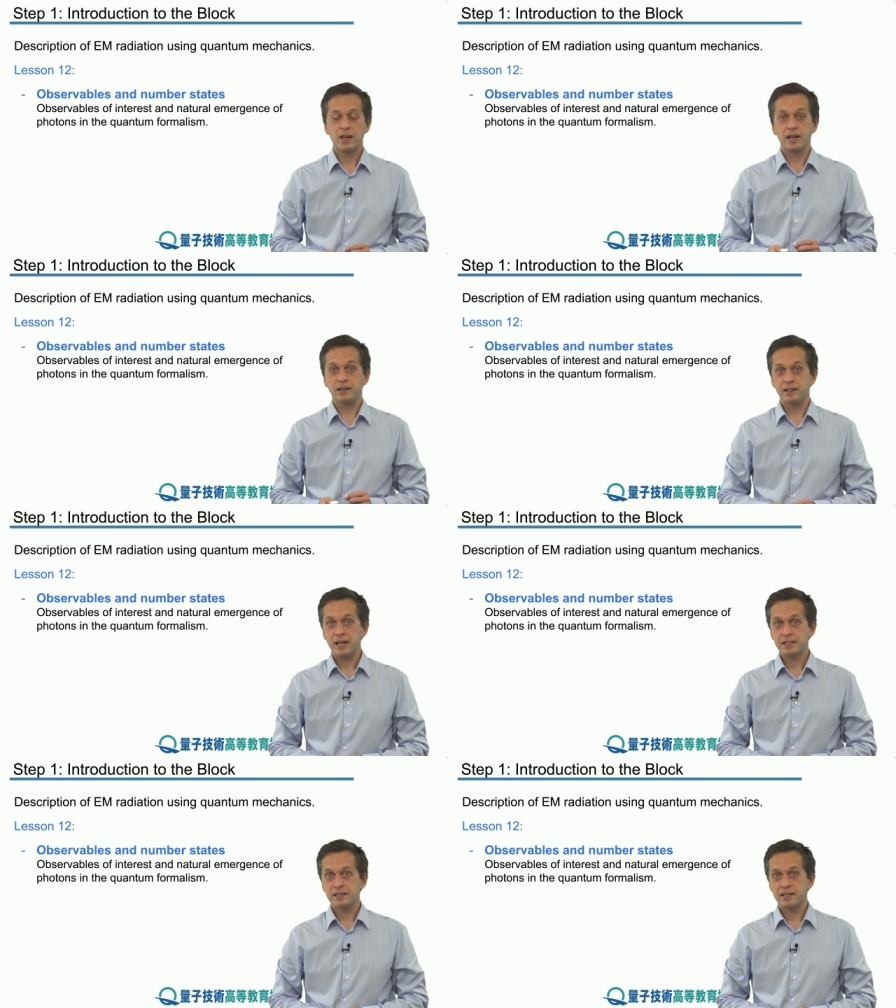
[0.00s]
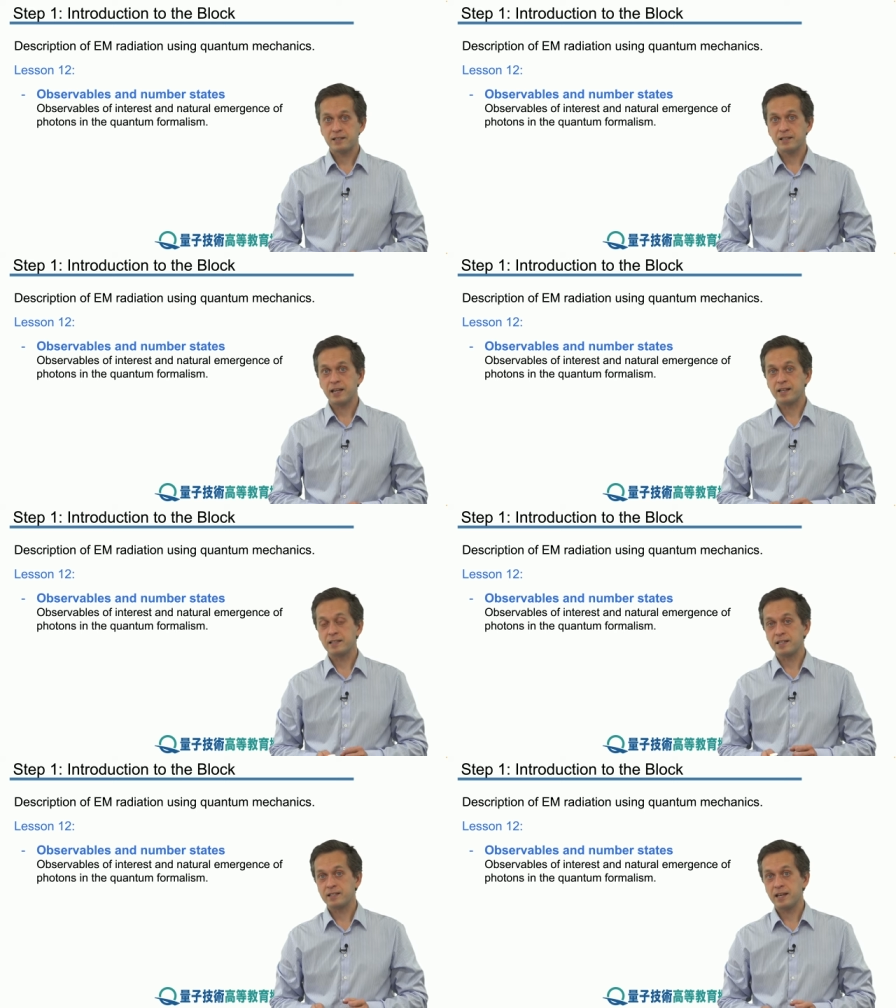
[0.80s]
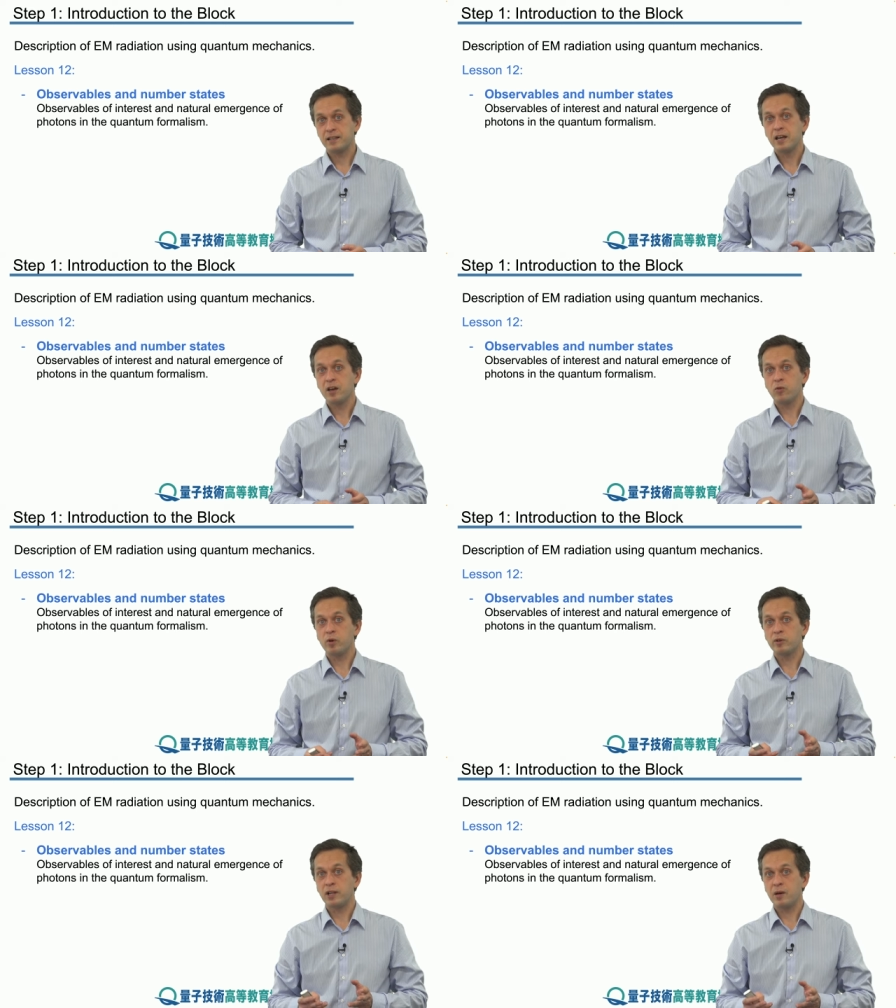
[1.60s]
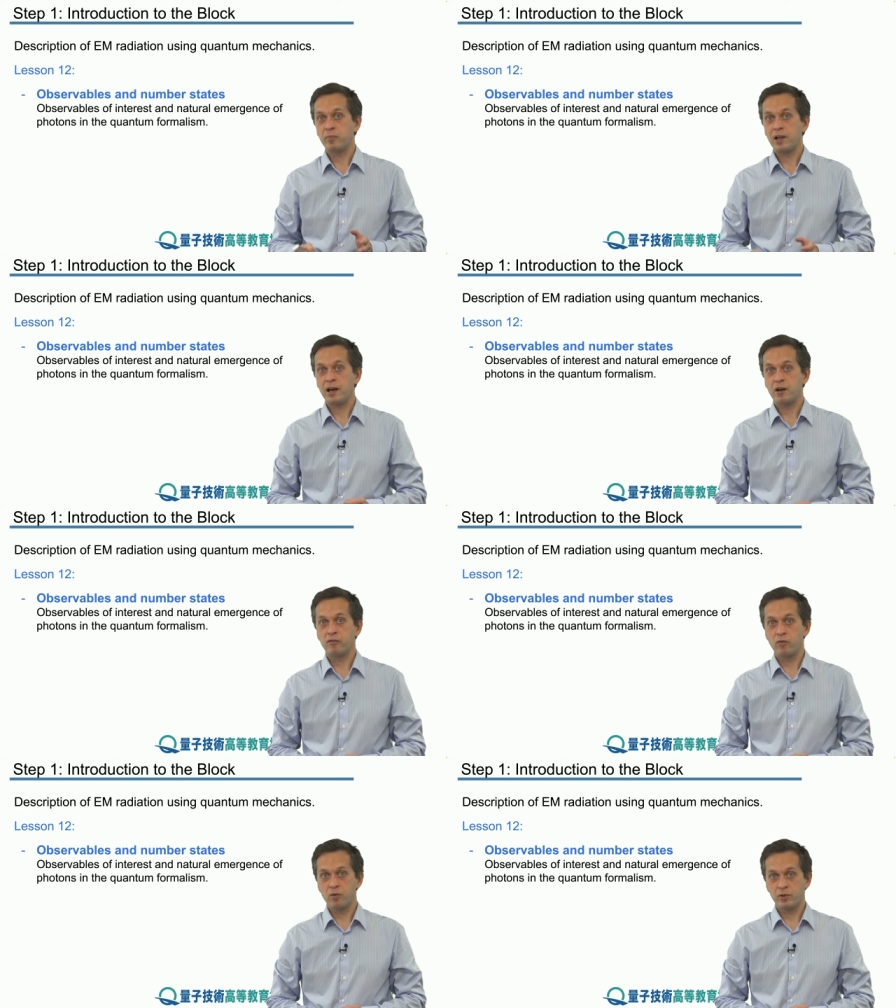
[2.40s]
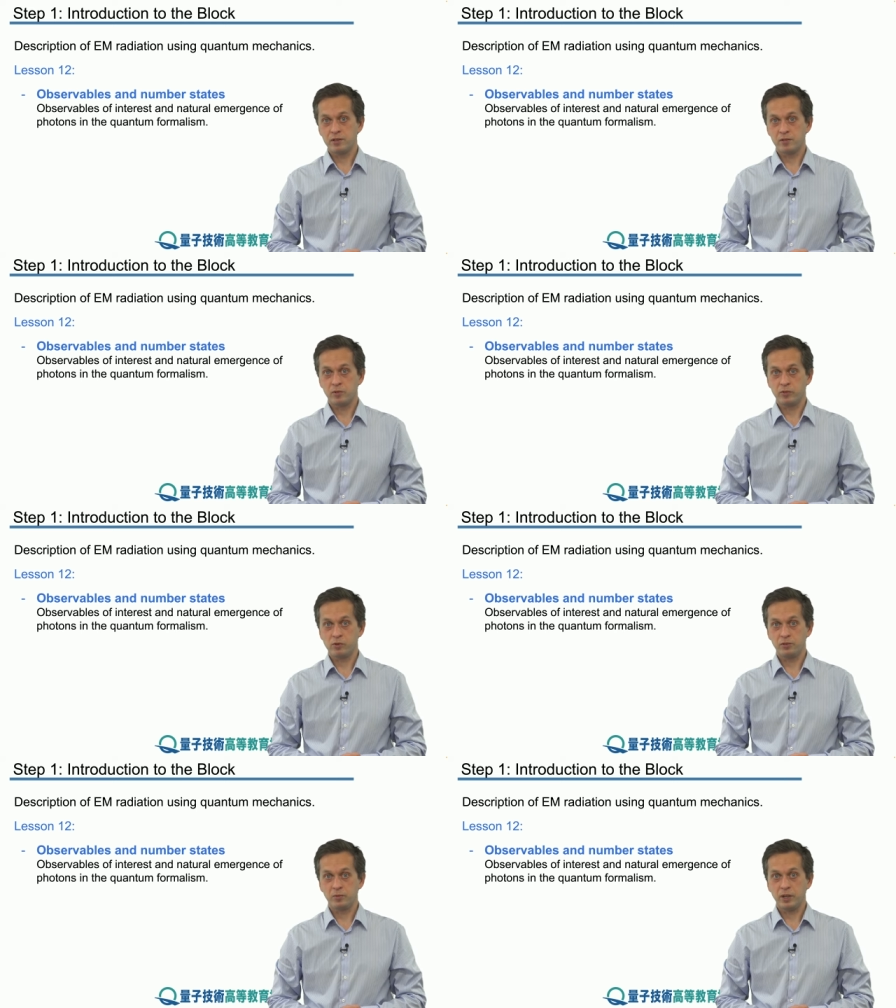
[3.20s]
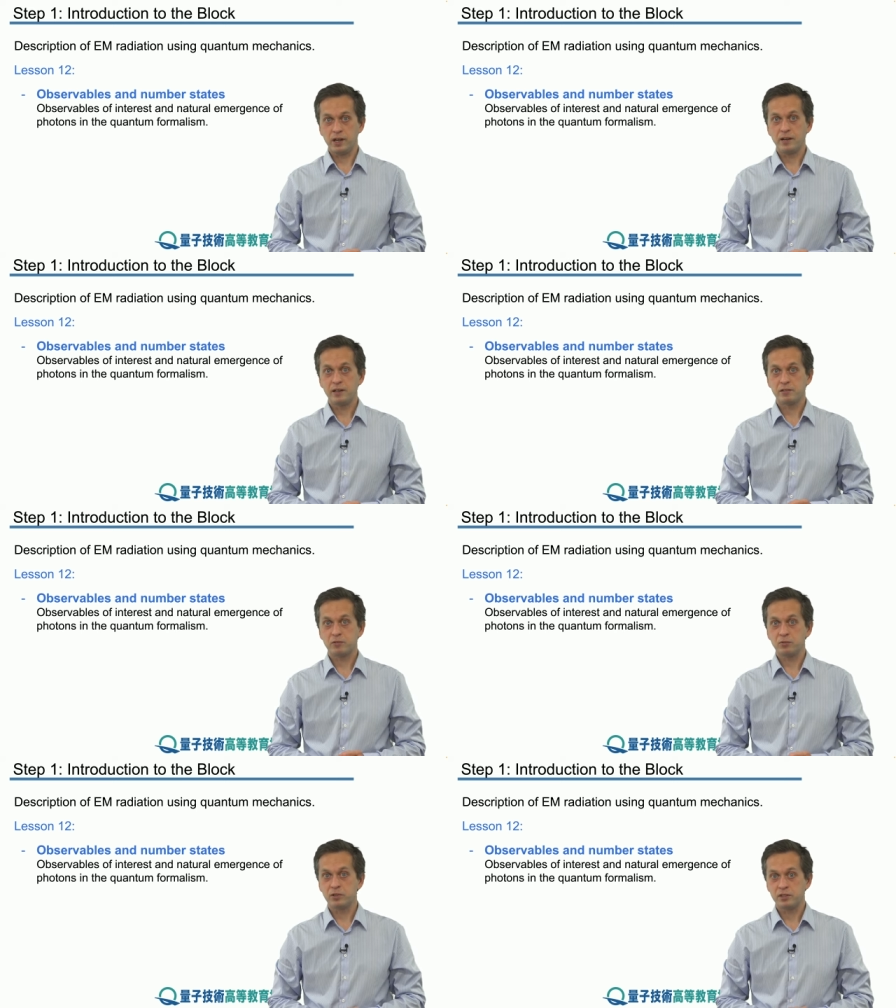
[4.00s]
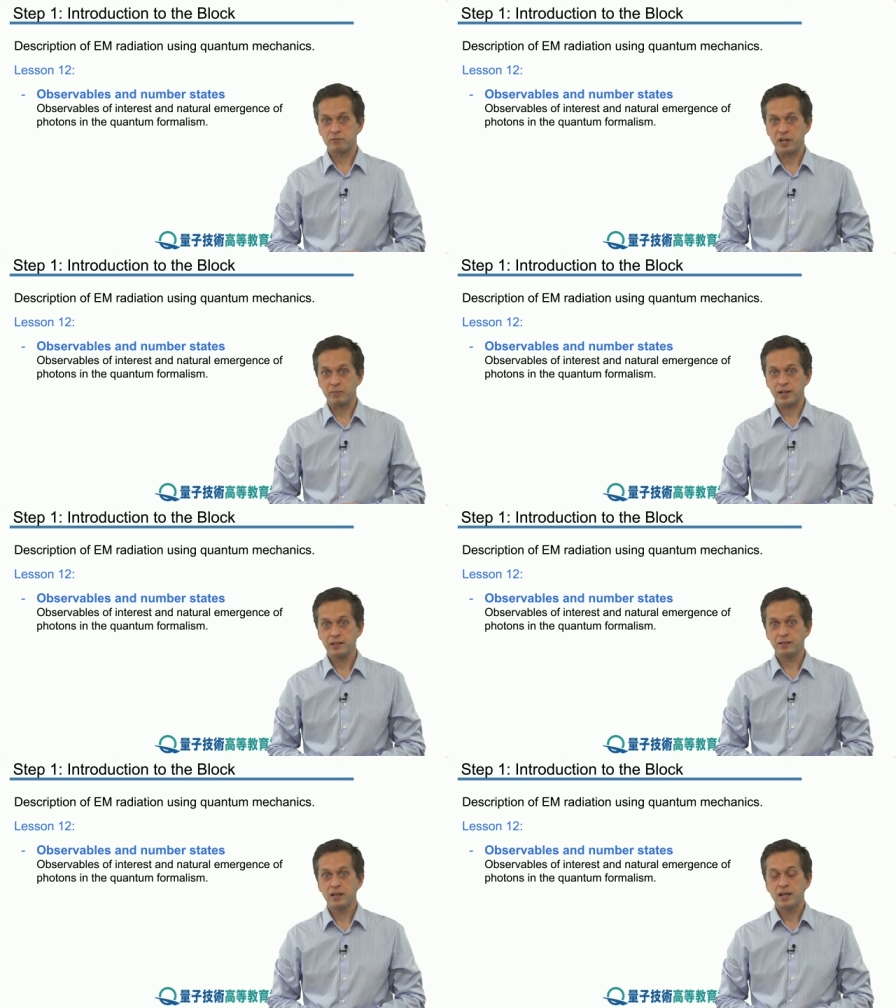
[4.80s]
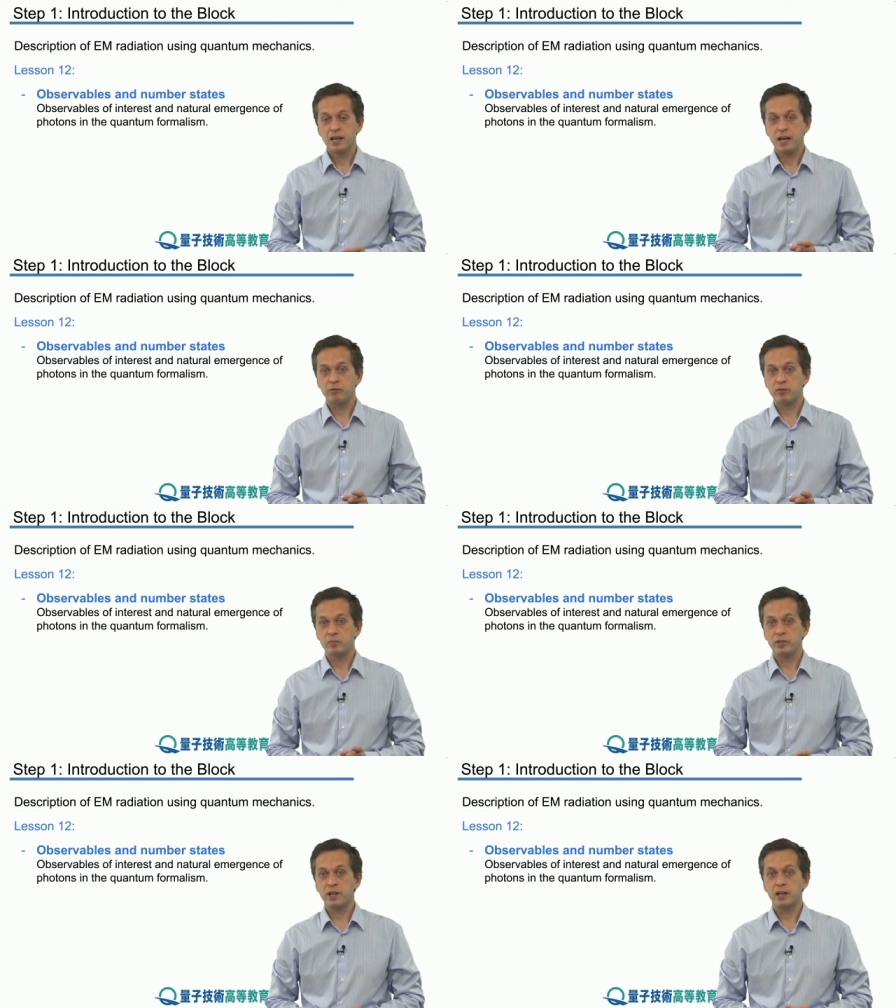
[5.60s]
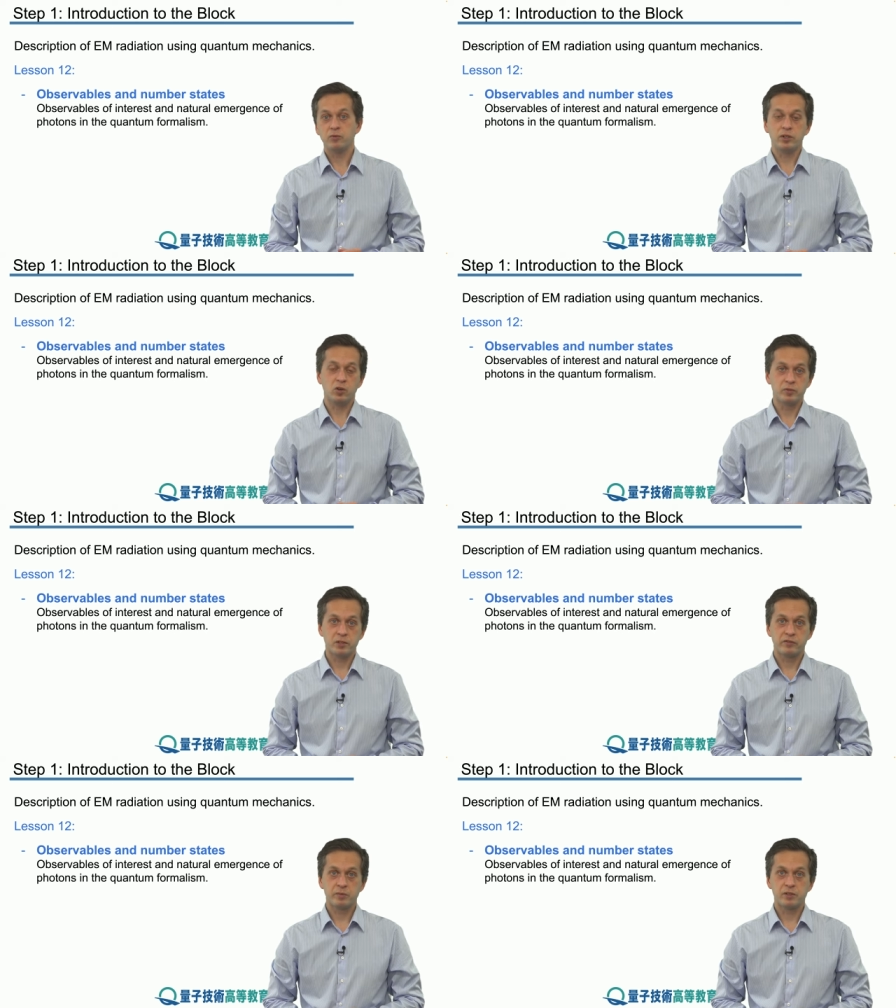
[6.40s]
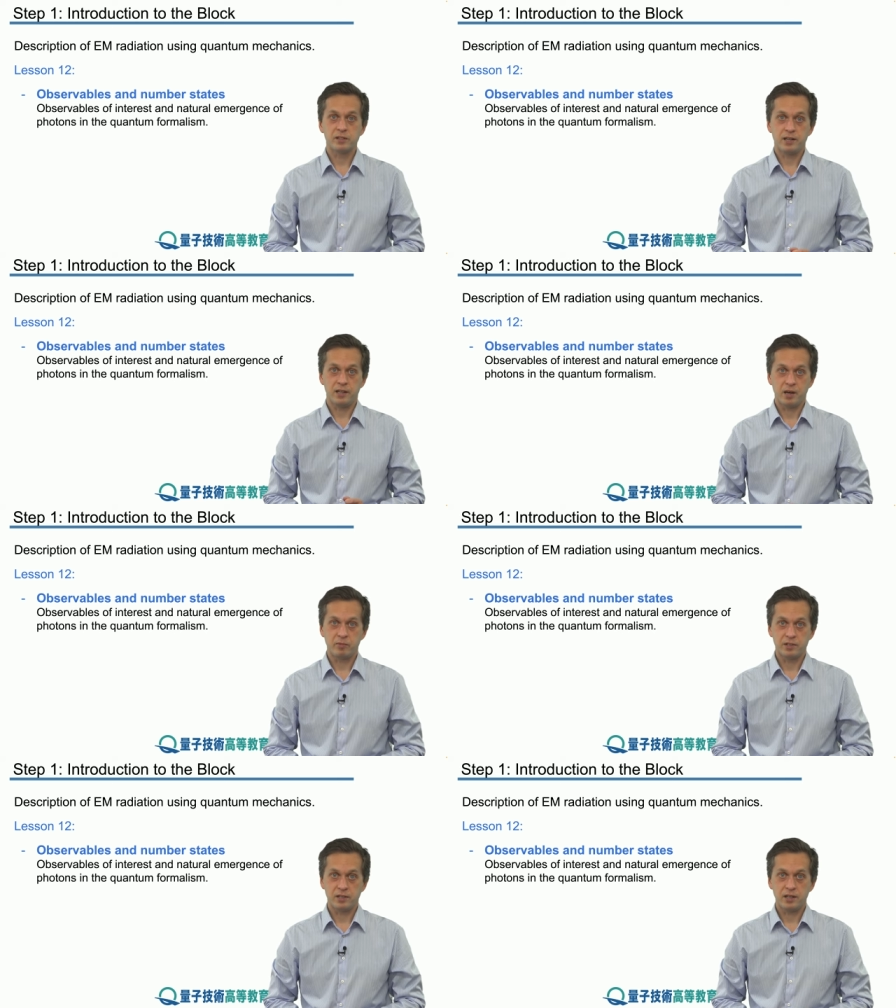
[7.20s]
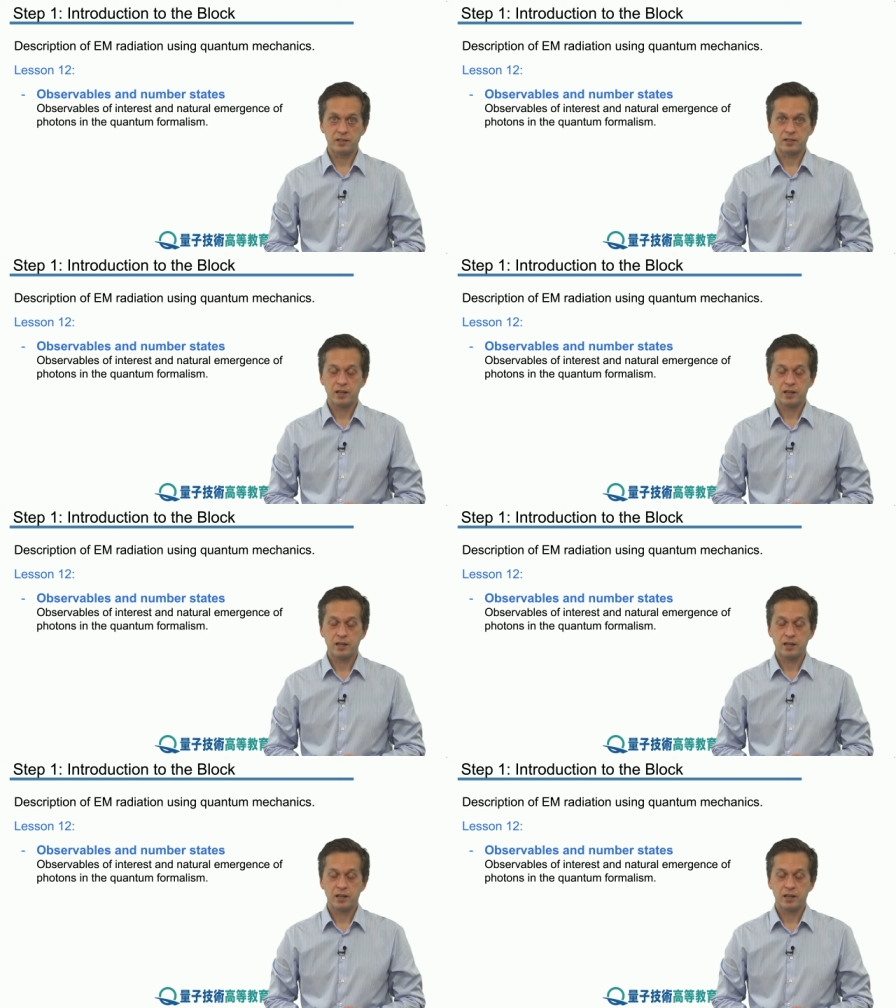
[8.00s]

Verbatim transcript: In the next lesson, as I said, we will apply our formalism of quantum mechanics to describe light, and we will begin with observables and number states.